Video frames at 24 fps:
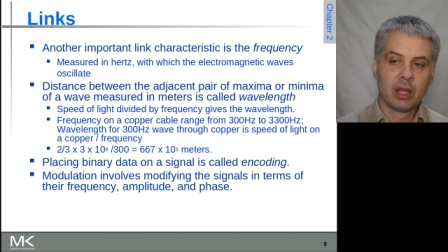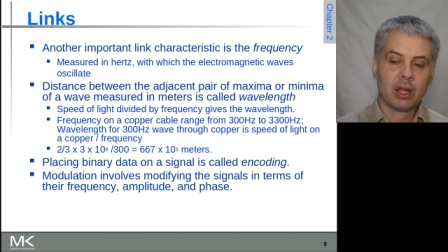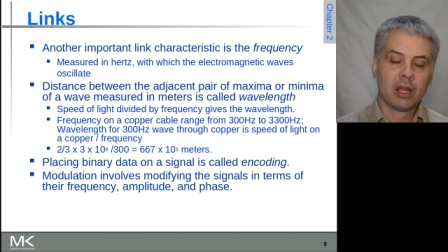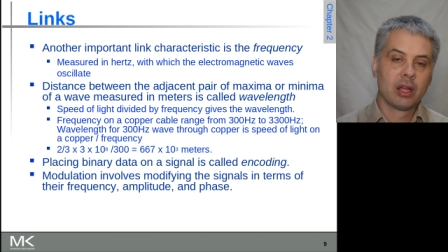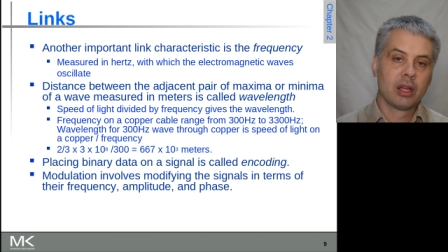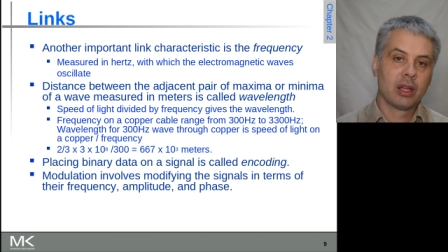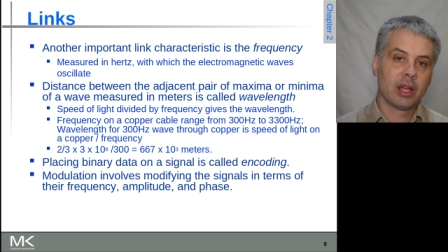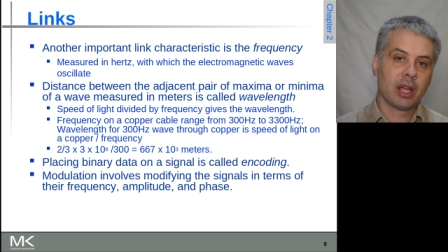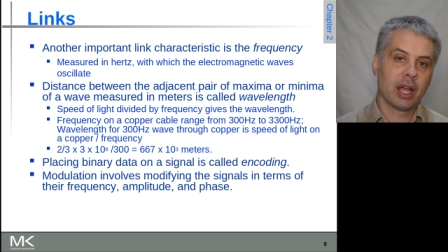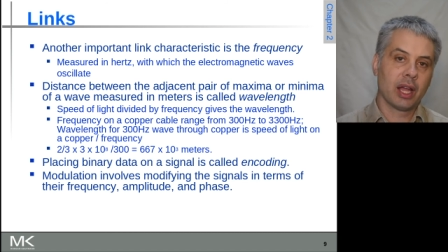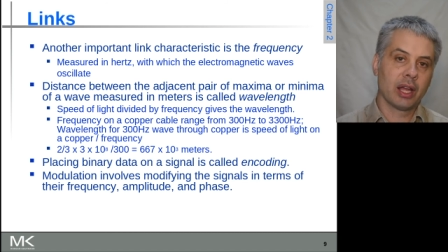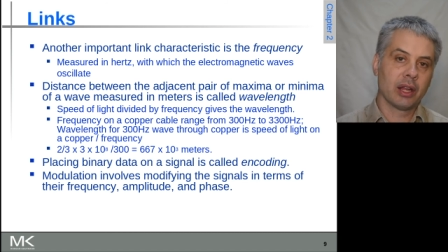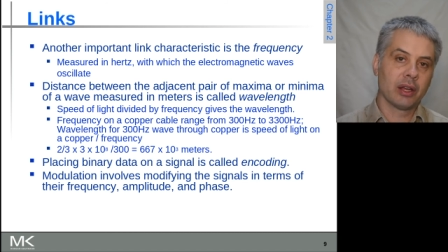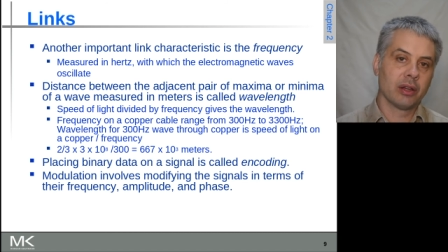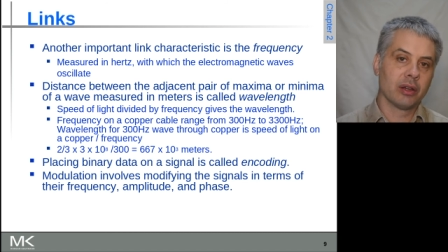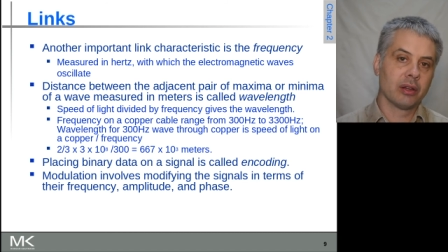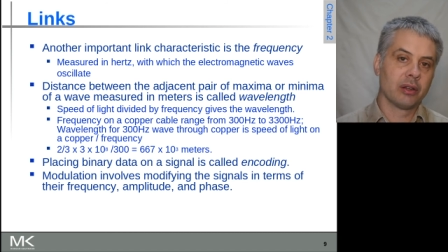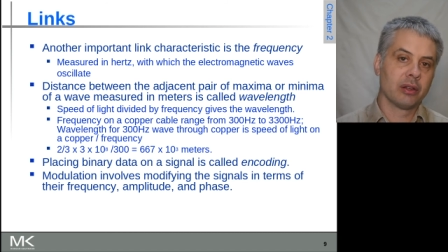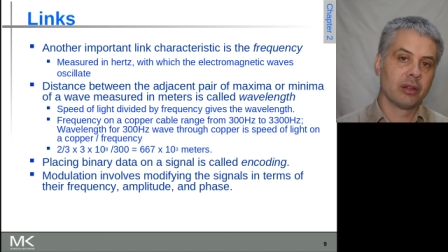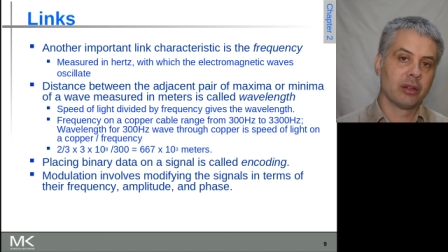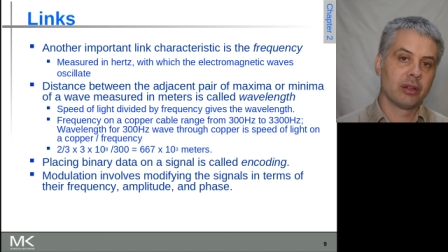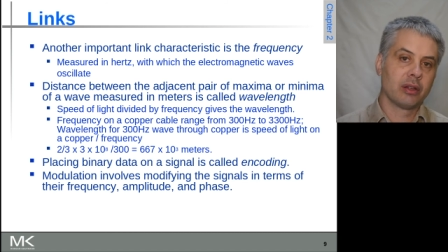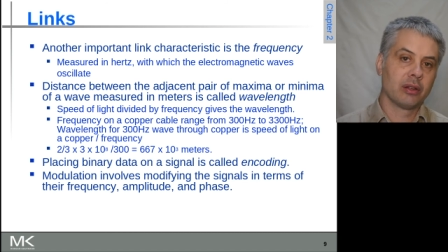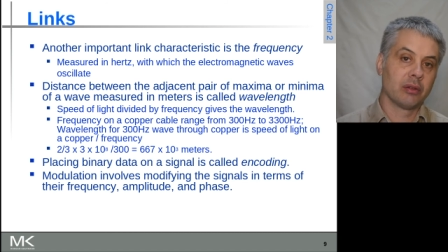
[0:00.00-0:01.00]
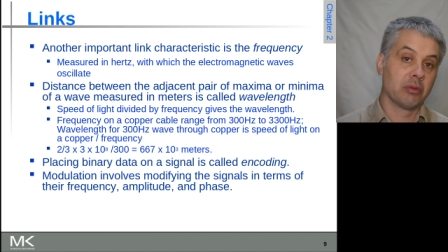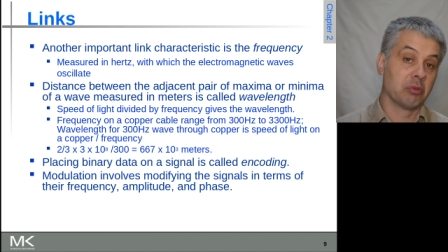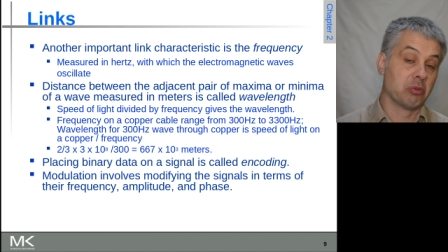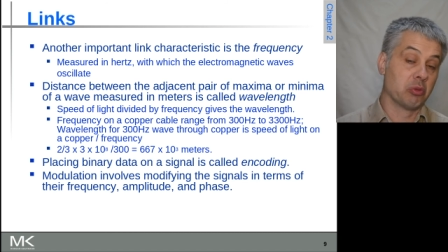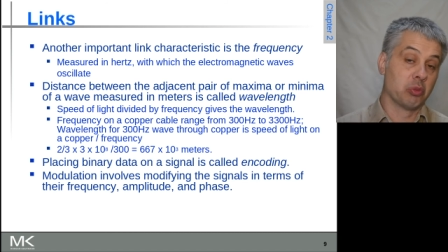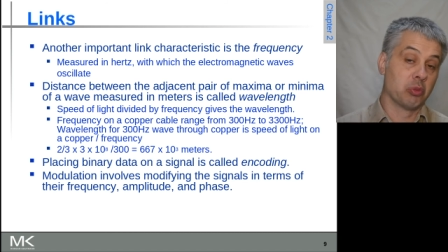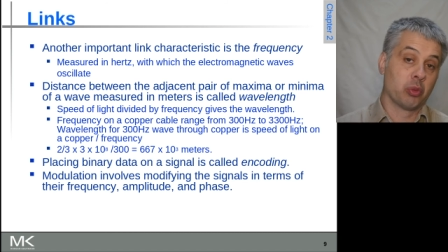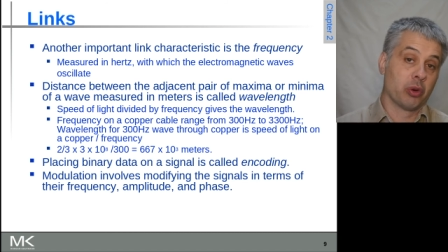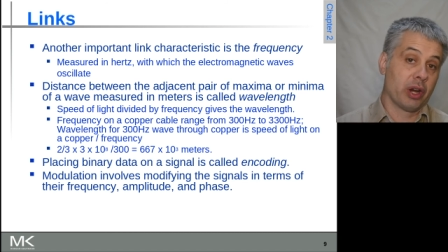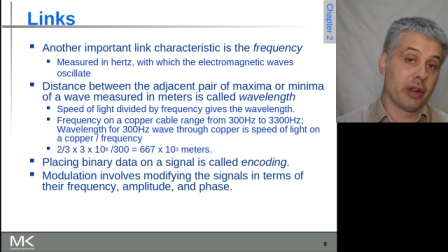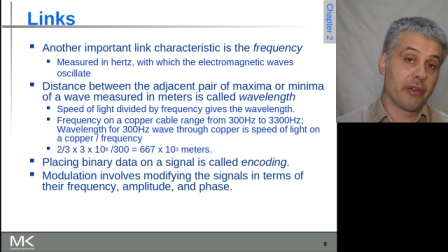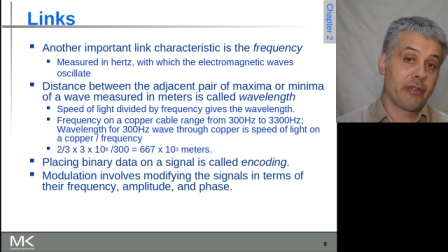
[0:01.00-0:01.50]
And
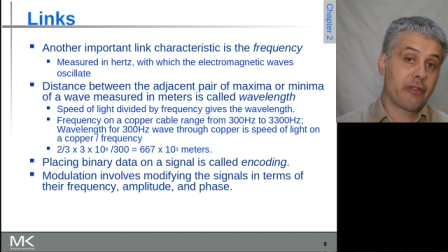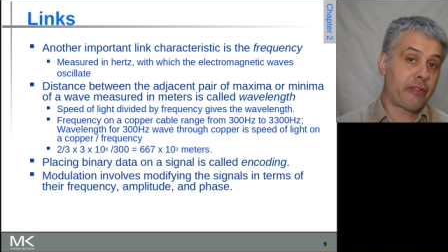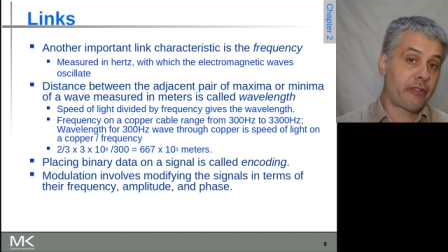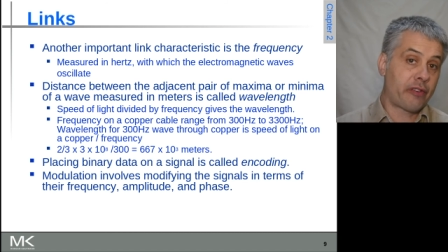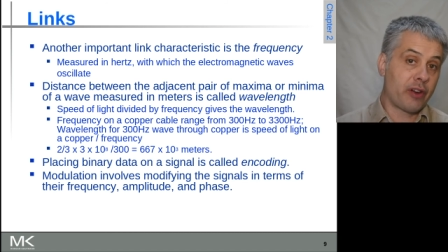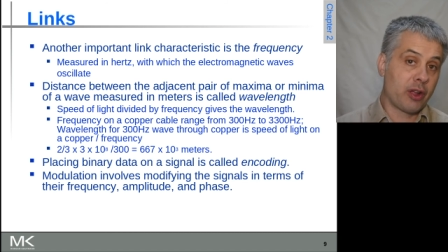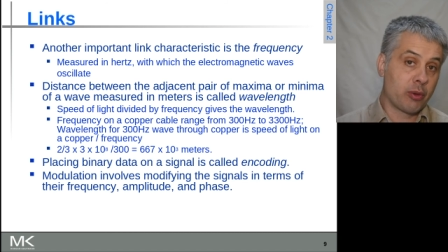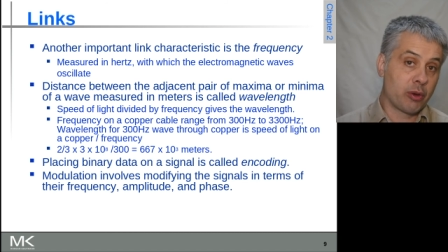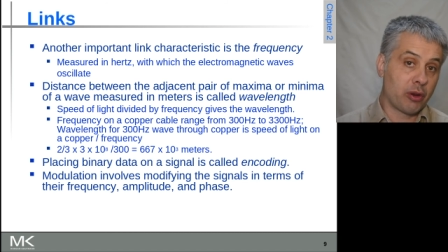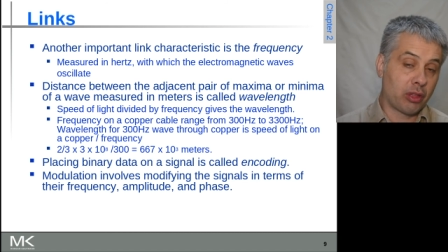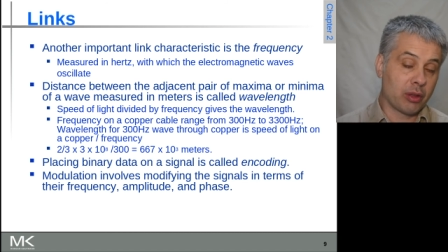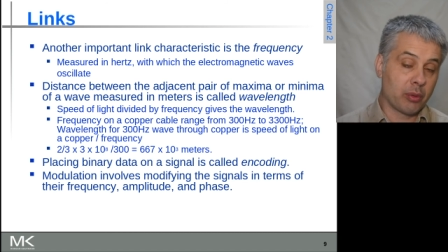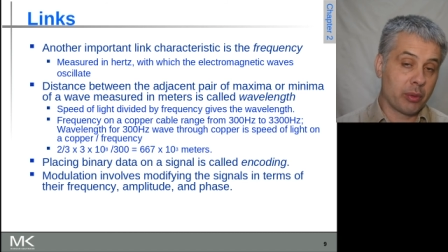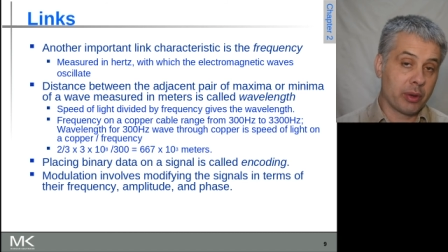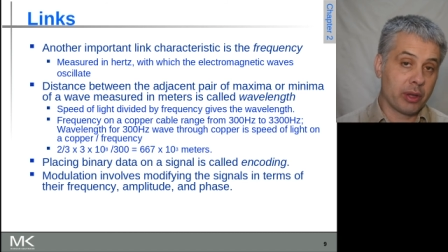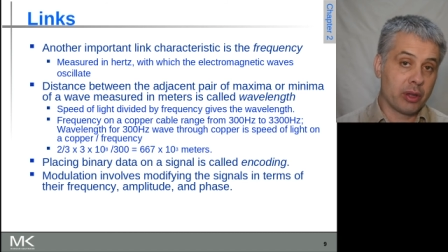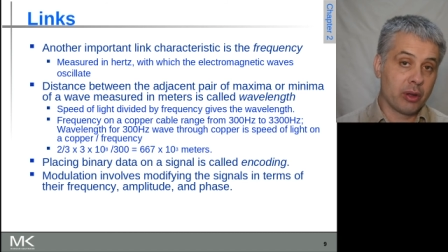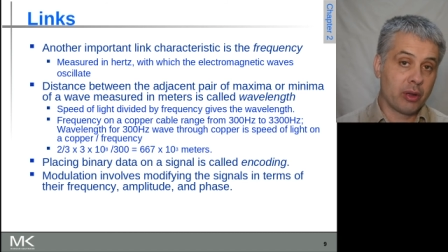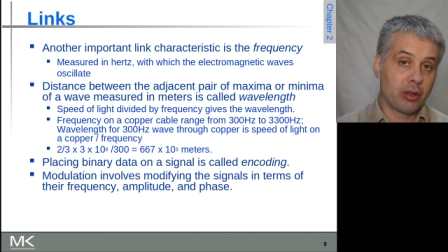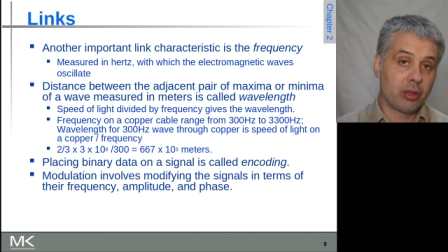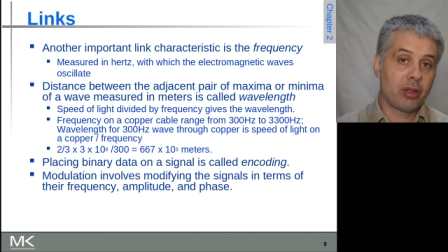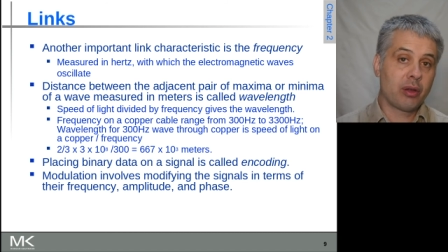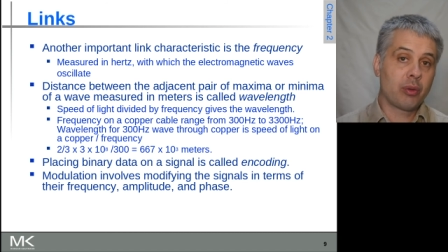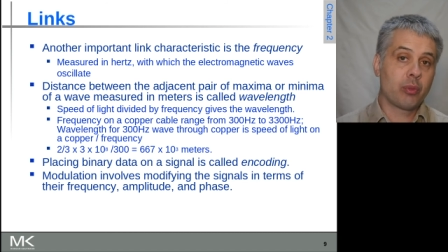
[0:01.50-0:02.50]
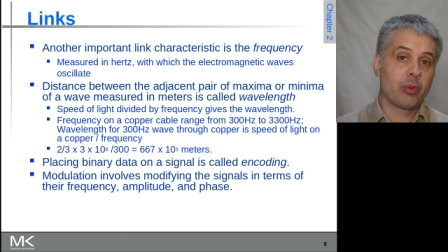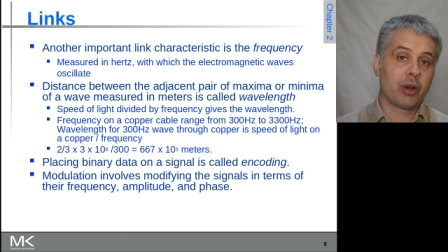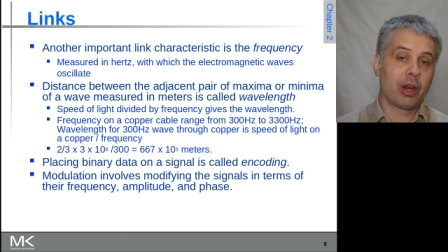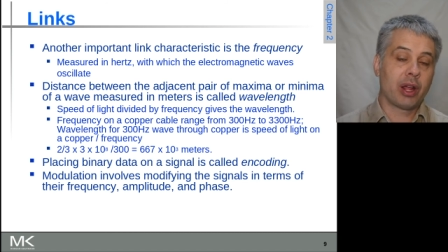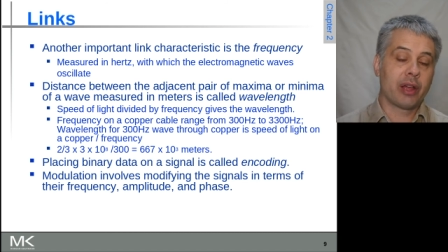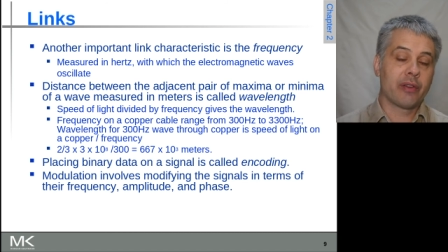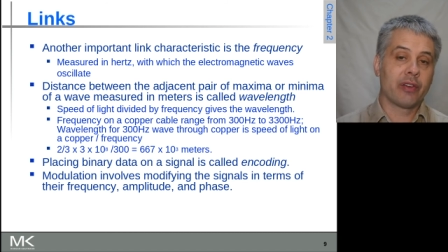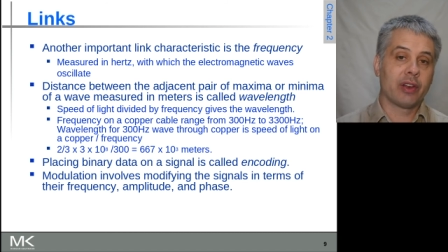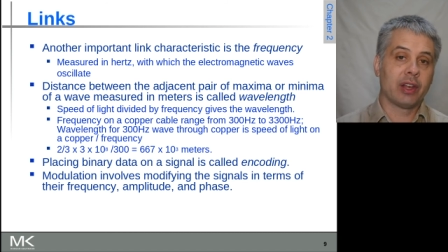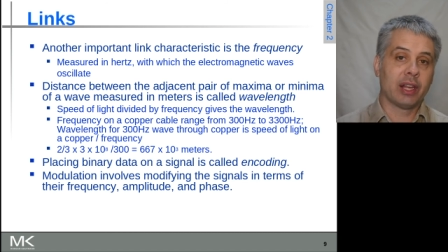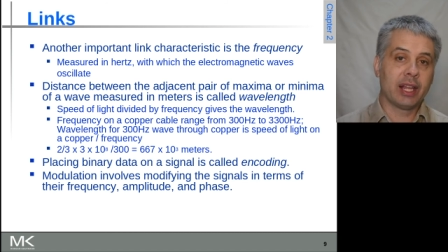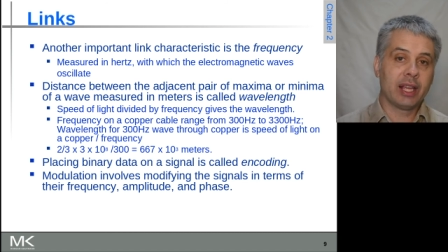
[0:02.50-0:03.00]
whatever frequency we're using,
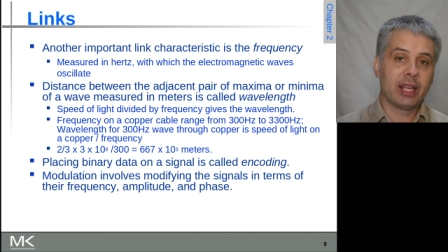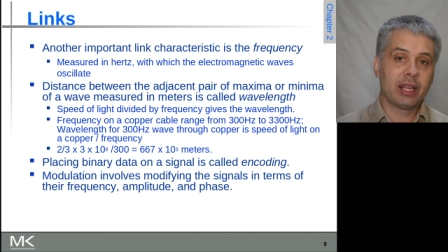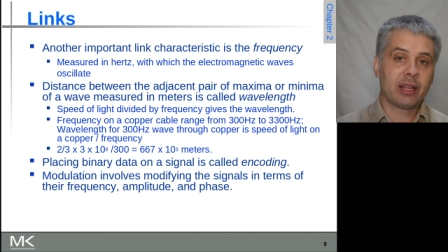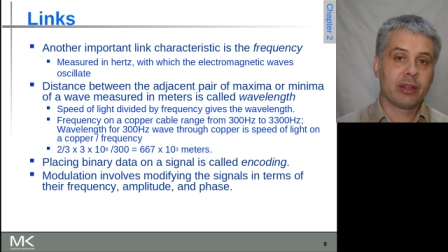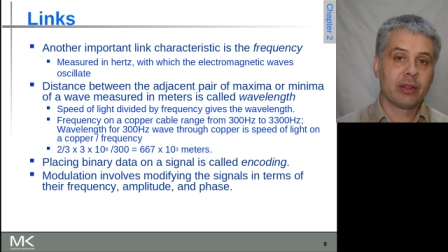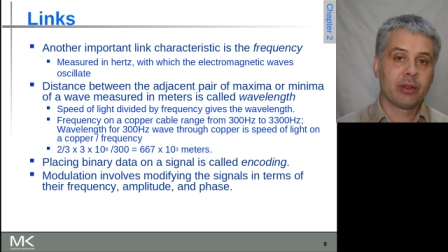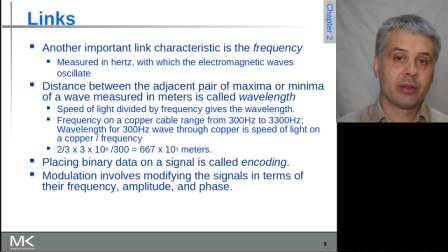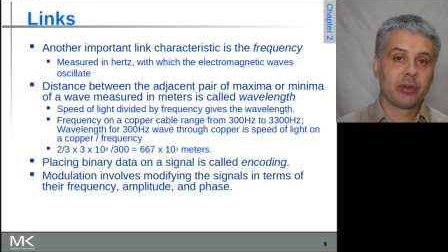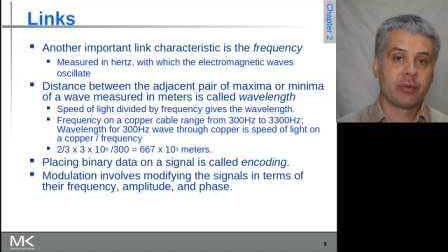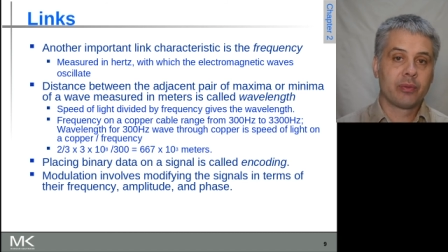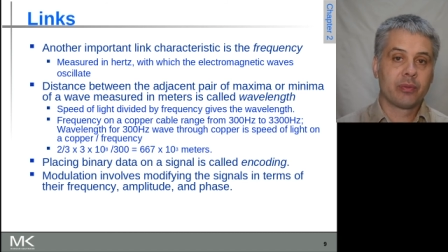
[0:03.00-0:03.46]
whatever link